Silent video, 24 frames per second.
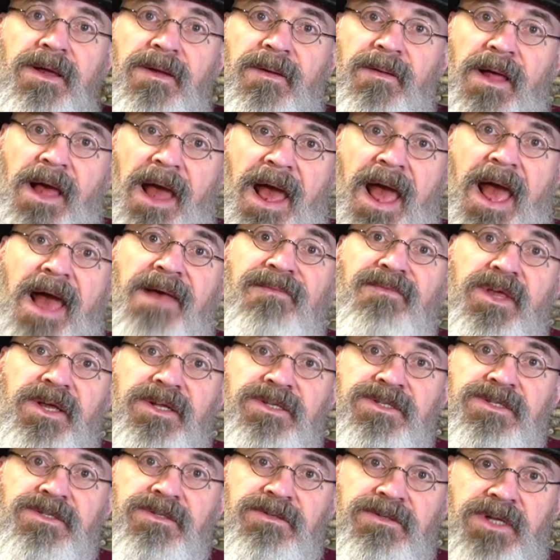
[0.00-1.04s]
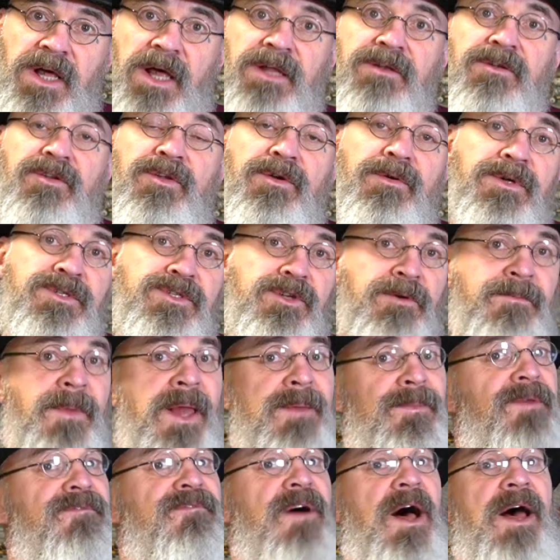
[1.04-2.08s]
had this done to it. So
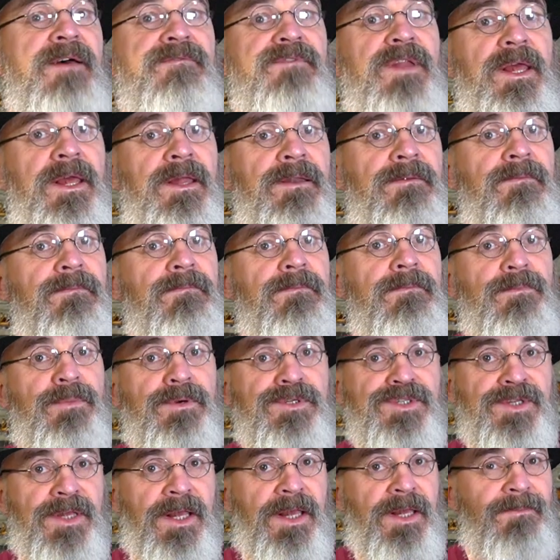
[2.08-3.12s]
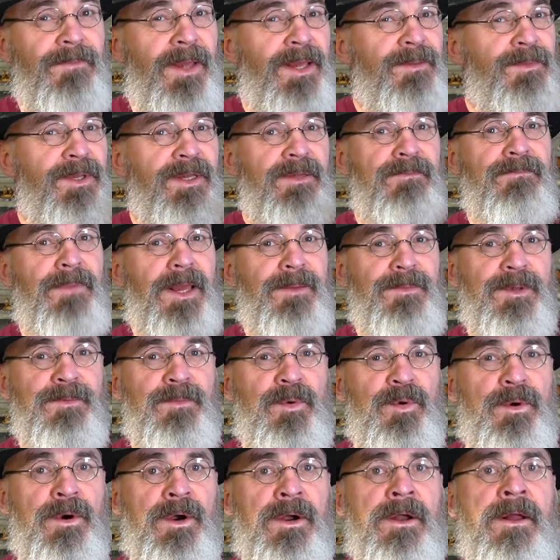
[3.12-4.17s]
maybe 5–10%, maybe
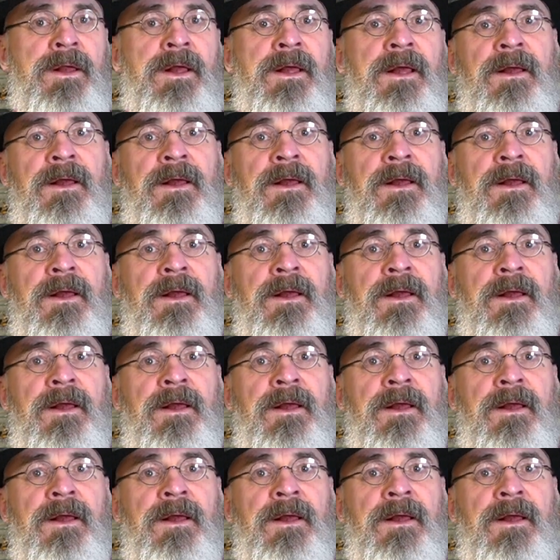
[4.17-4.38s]
more,